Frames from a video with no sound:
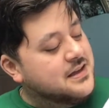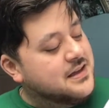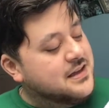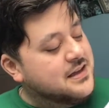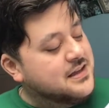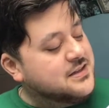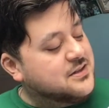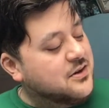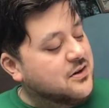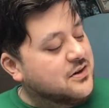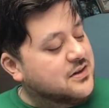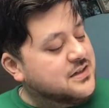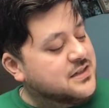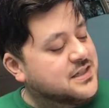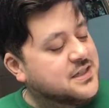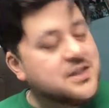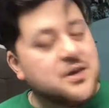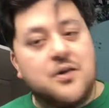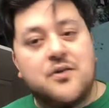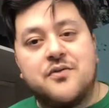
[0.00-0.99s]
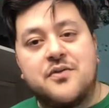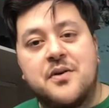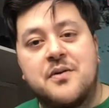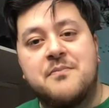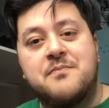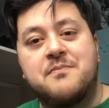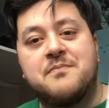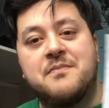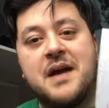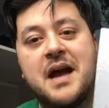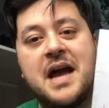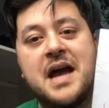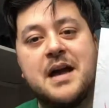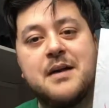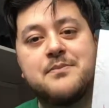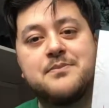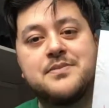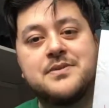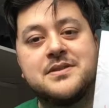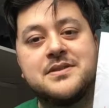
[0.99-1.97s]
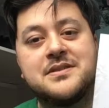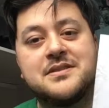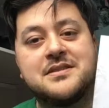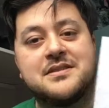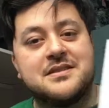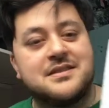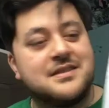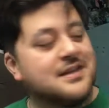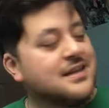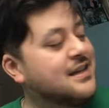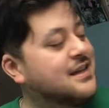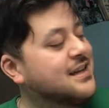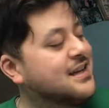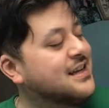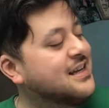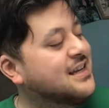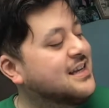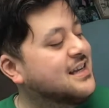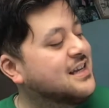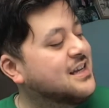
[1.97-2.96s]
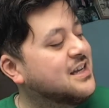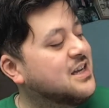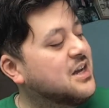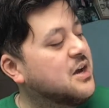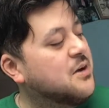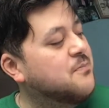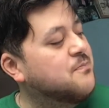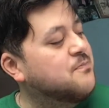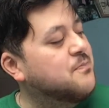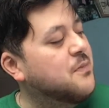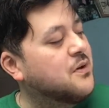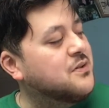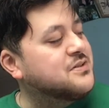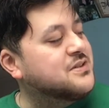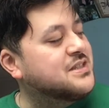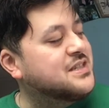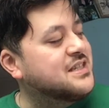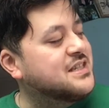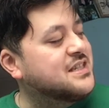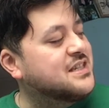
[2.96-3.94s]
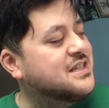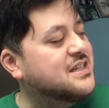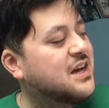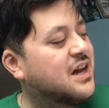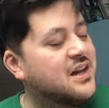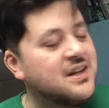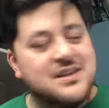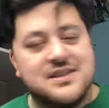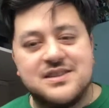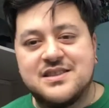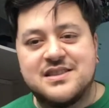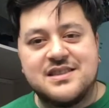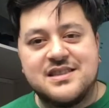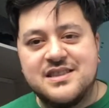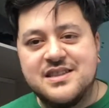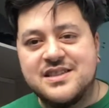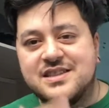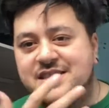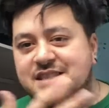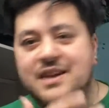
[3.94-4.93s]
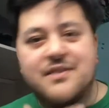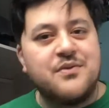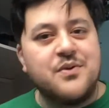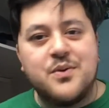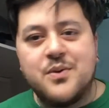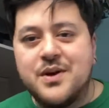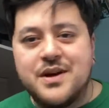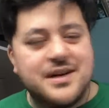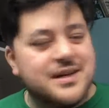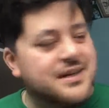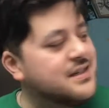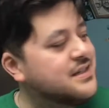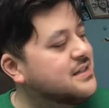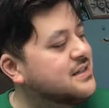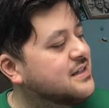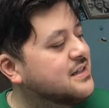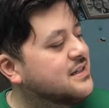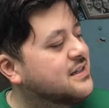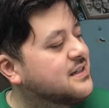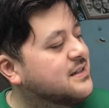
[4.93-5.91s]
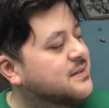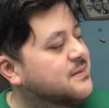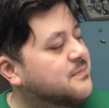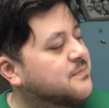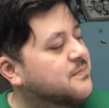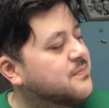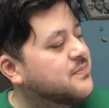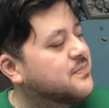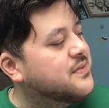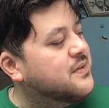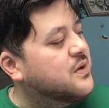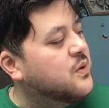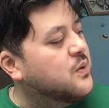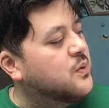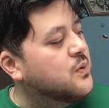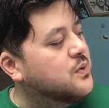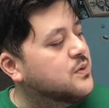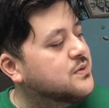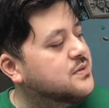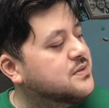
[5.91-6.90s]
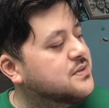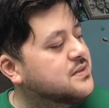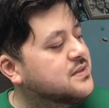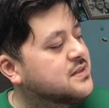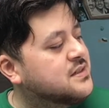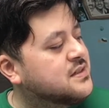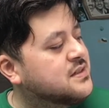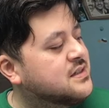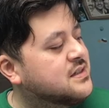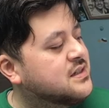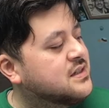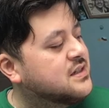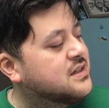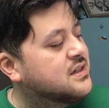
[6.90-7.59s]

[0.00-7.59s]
He's got silver abs, multicoloredness everywhere, horns,